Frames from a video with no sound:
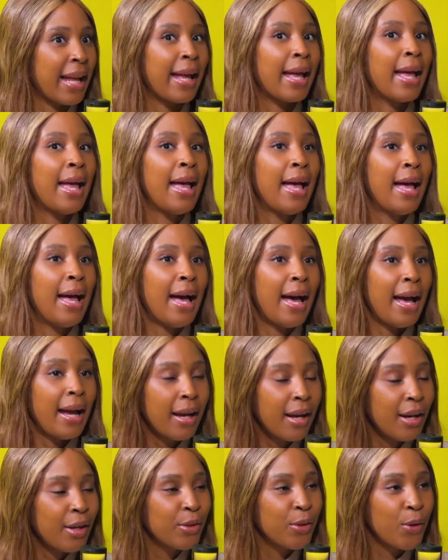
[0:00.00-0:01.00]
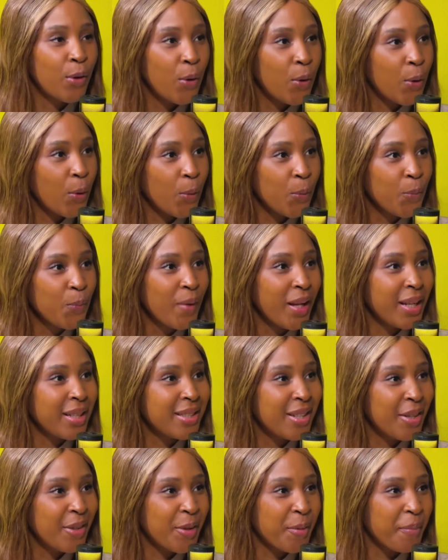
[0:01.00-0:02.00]
like, I can't go home and
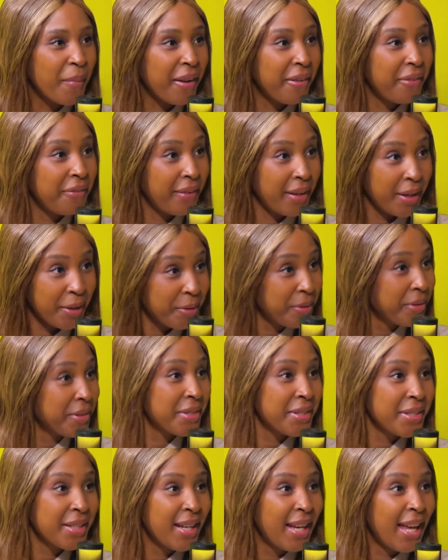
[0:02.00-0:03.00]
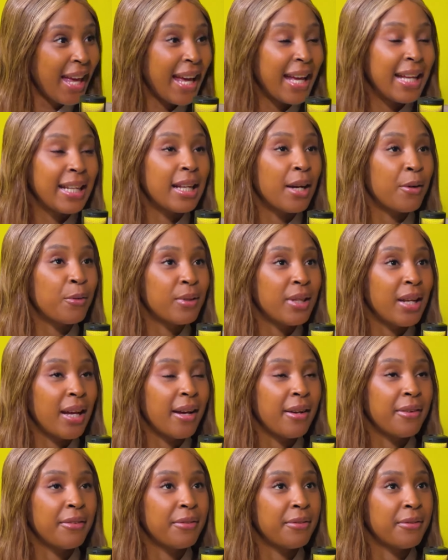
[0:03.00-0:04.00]
tell them I failed and I would
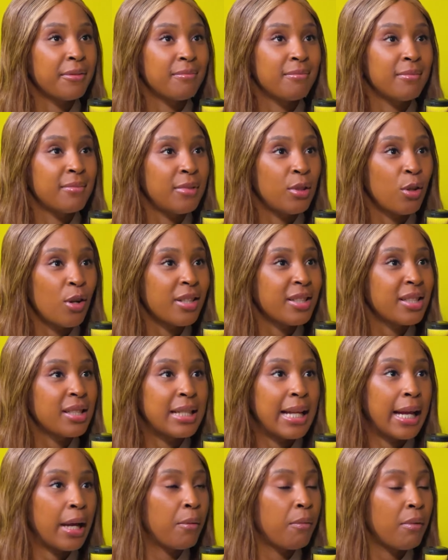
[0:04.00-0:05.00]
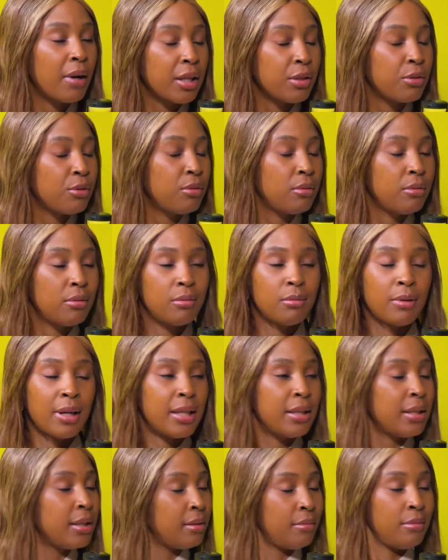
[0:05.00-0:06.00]
have lost like what two
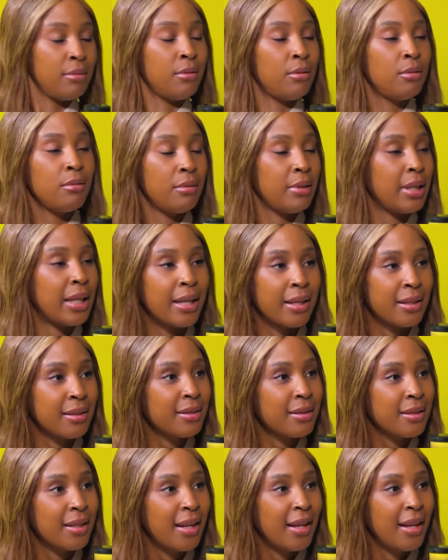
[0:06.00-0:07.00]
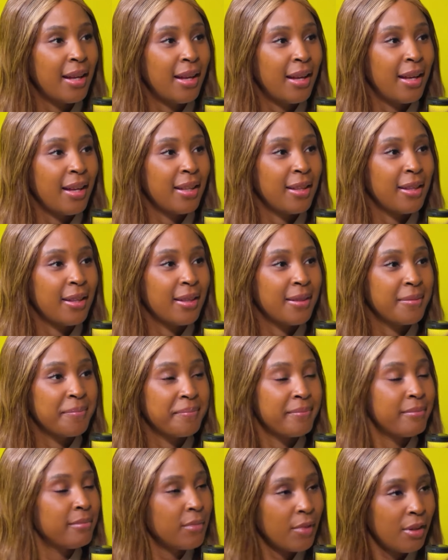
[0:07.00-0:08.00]
one two years.
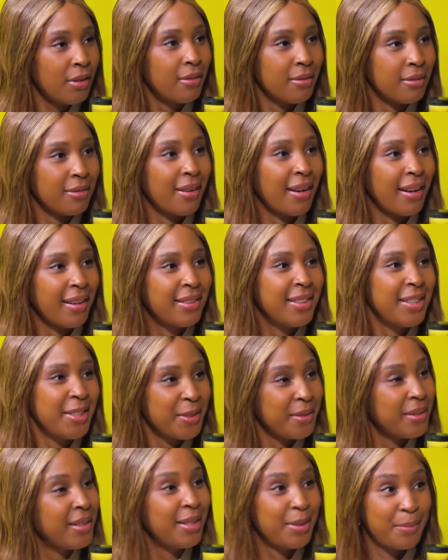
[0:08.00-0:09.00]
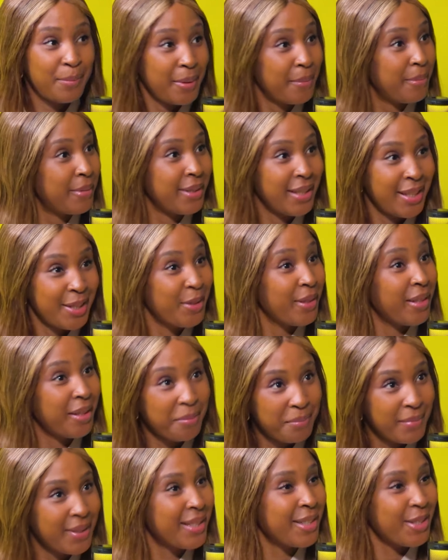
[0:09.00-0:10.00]
No, I need these people need to
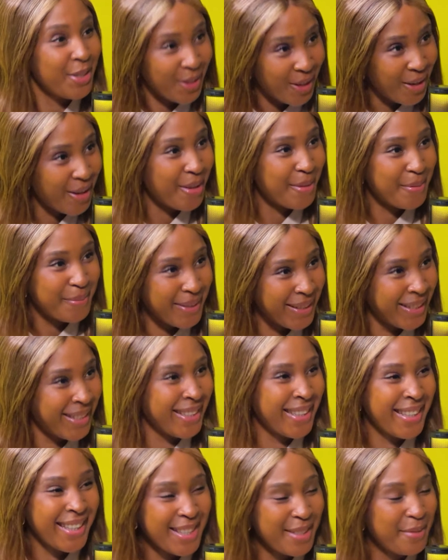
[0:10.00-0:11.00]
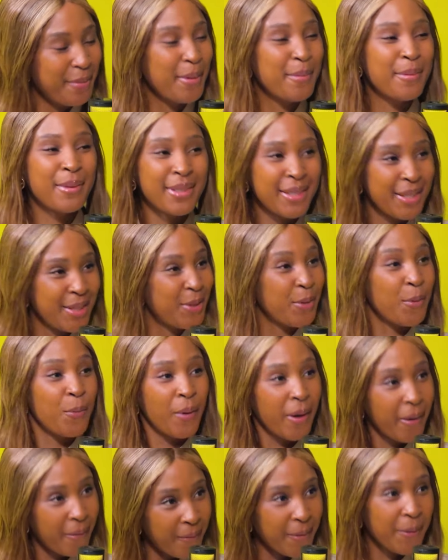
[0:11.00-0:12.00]
give me the job. Mm-hmm. these people need to
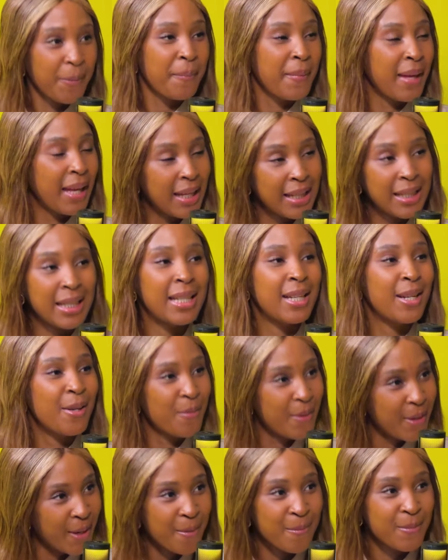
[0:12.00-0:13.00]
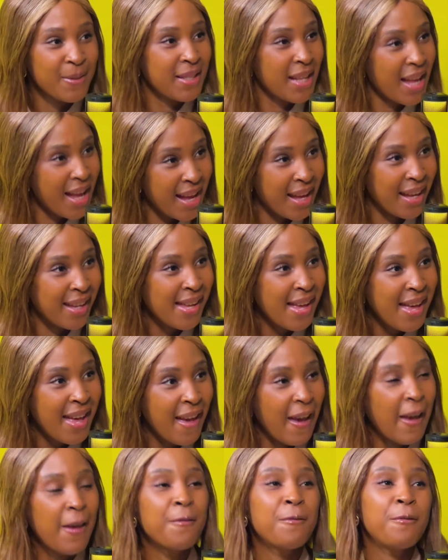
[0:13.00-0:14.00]
work with me and hear what I'm saying.
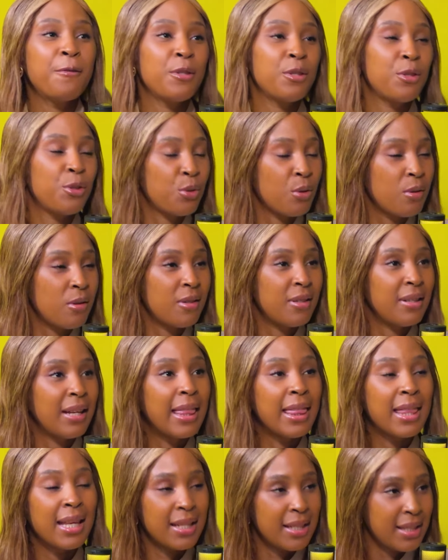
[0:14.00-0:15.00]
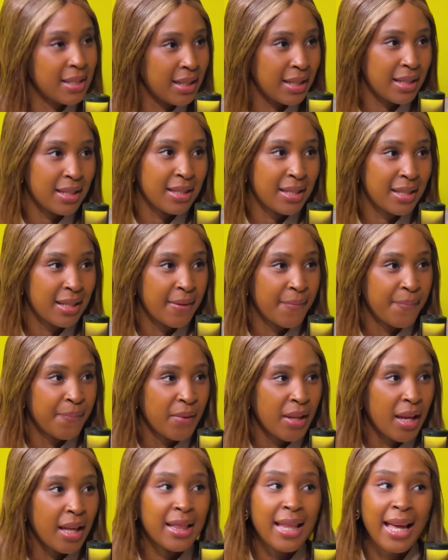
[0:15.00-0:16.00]
And for sure they did.
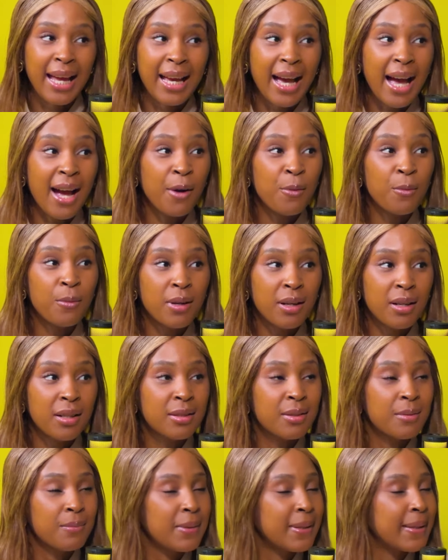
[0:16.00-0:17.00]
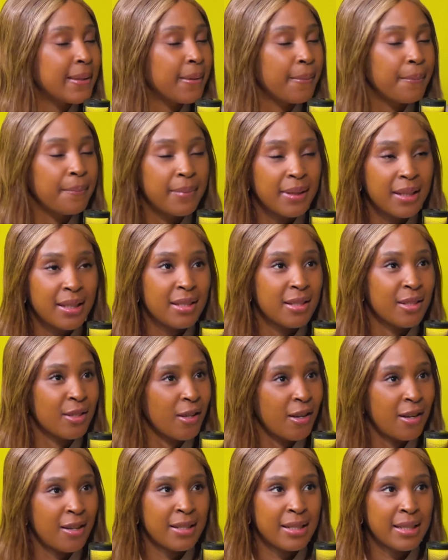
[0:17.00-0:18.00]
Like I worked with the biggest
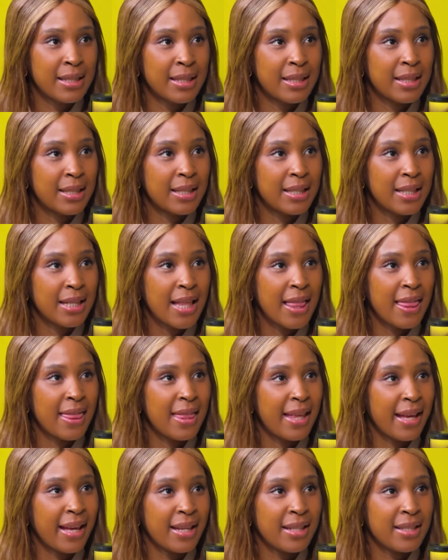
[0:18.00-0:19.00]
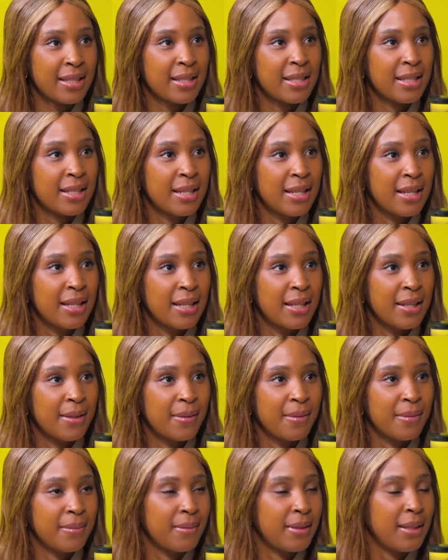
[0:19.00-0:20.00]
artists that
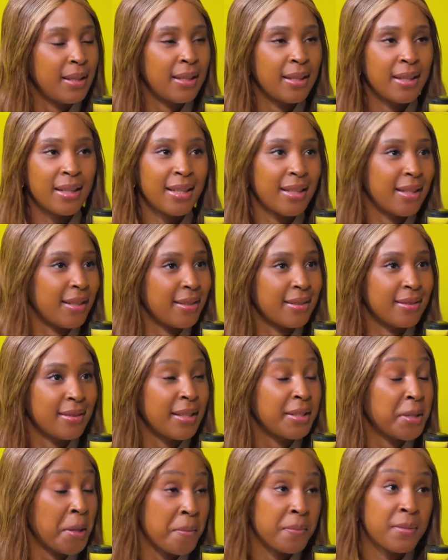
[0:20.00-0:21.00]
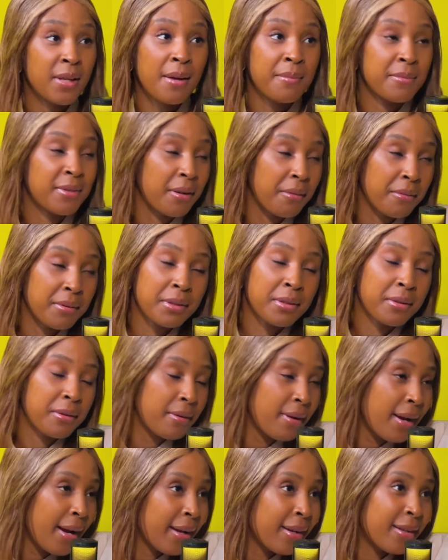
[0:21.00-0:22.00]
sometimes I want to
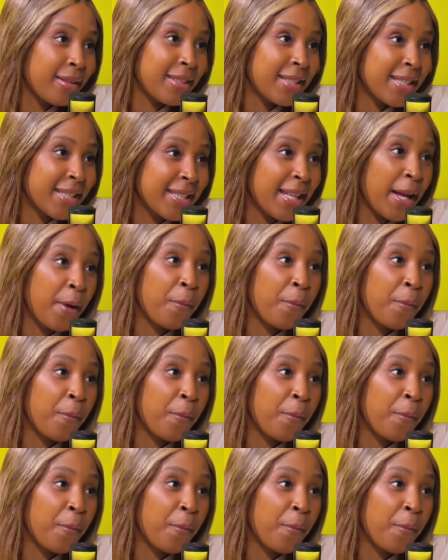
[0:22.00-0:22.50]
cry because it's